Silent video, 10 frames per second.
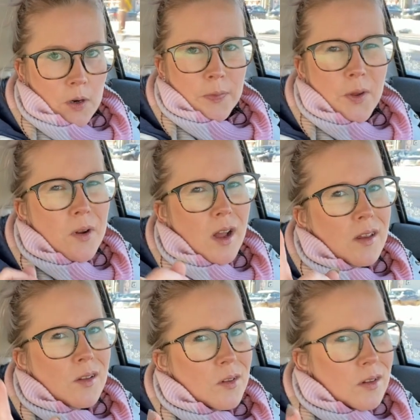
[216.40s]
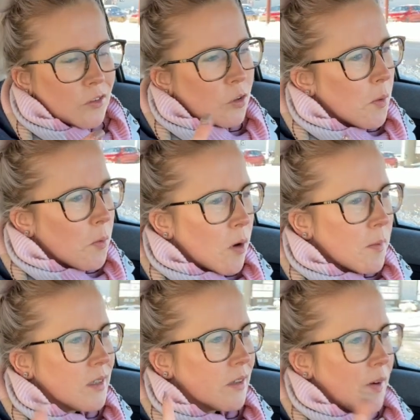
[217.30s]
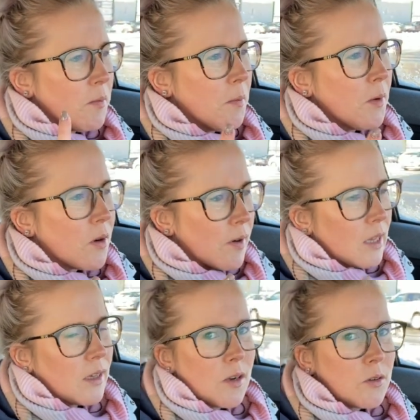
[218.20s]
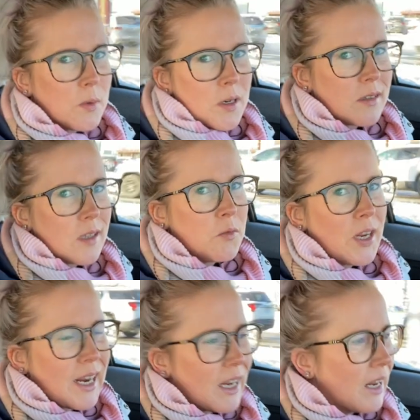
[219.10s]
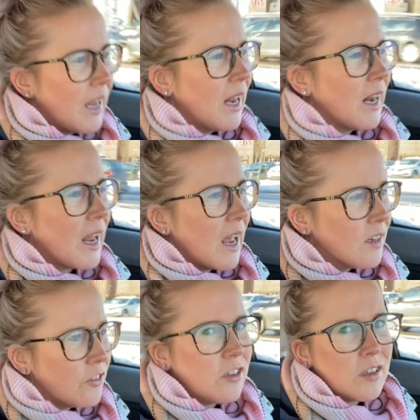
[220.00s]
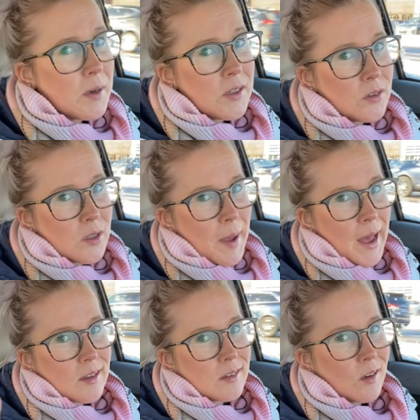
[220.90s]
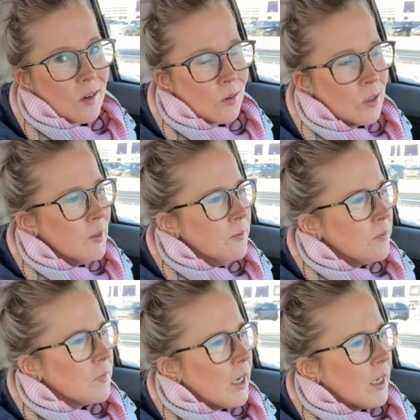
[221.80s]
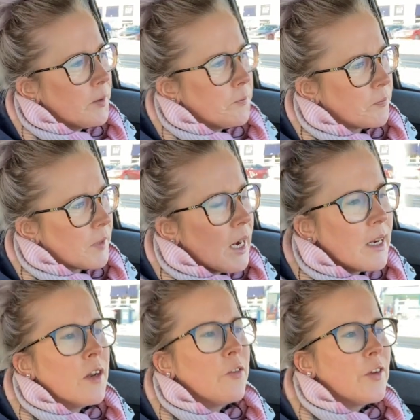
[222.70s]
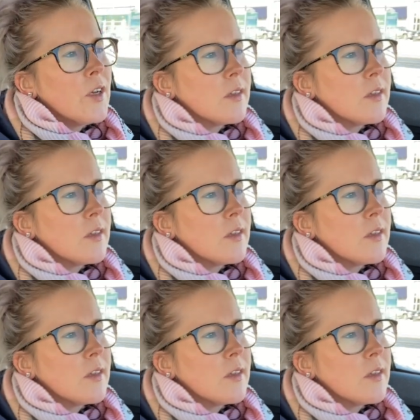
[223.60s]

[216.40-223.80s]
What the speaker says: though not super warm, because if I remember correctly, I was wearing the same jacket and I had a GT Racer in the back. So and I didn't feel the